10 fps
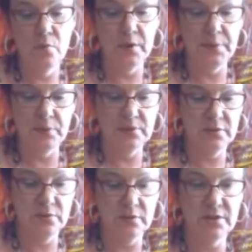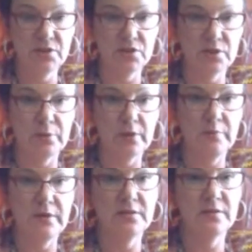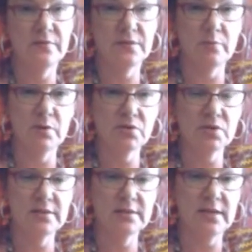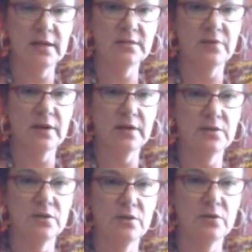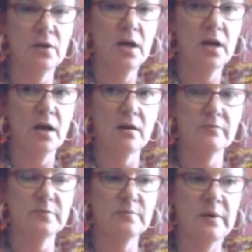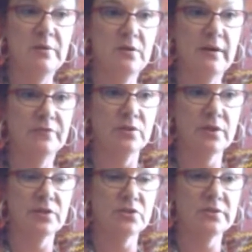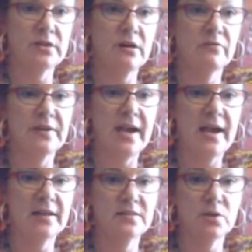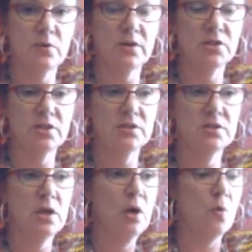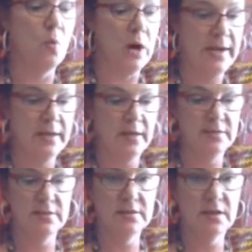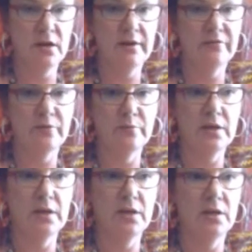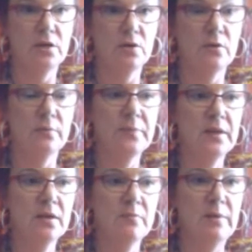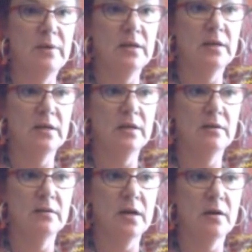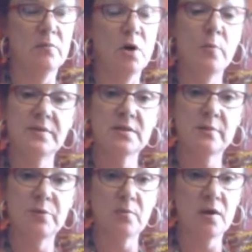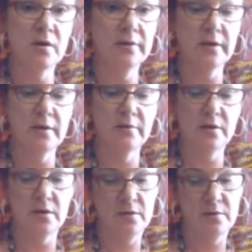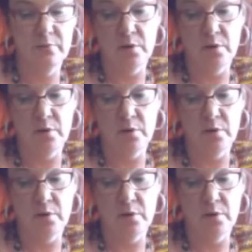what the relationship really means. If it's emotionally satisfying to you, maybe you have to look at yourself and ask the questions: why is this scary for me? Maybe it opens up your mind and